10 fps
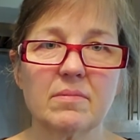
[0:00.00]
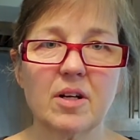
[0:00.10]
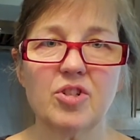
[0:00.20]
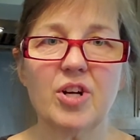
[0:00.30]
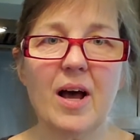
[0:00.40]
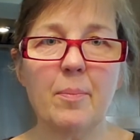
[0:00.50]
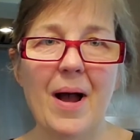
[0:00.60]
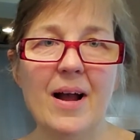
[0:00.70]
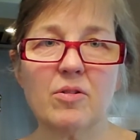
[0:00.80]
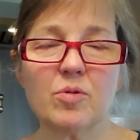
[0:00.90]
Because you got a
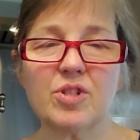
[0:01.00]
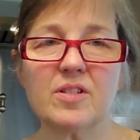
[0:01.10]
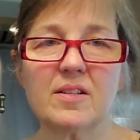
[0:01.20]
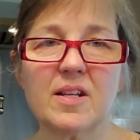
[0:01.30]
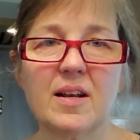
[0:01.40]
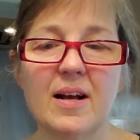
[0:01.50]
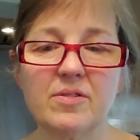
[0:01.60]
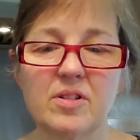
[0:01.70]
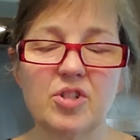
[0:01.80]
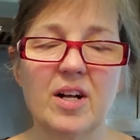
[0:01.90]
pound, which is 16
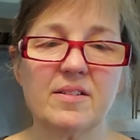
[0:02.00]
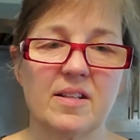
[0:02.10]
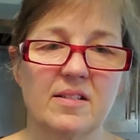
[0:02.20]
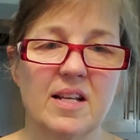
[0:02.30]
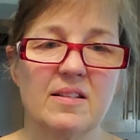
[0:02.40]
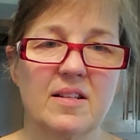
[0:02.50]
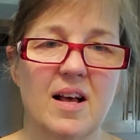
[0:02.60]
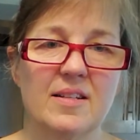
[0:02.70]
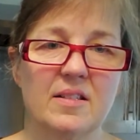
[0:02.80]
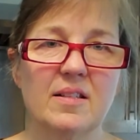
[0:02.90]
ounces, you got 16
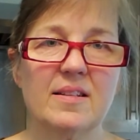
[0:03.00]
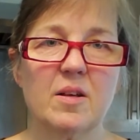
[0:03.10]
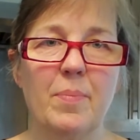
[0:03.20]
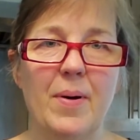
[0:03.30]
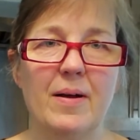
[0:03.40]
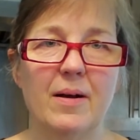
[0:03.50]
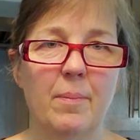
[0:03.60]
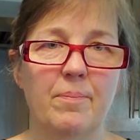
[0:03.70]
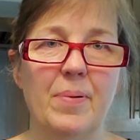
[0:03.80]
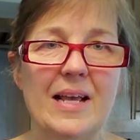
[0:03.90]
slices, that's a
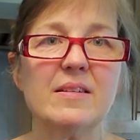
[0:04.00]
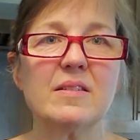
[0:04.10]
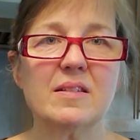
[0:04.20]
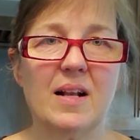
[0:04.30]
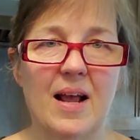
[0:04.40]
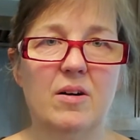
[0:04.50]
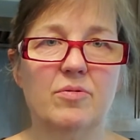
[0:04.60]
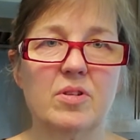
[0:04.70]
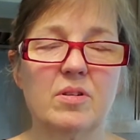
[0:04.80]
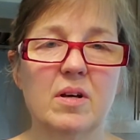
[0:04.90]
piece is an
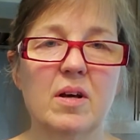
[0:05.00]
ounce.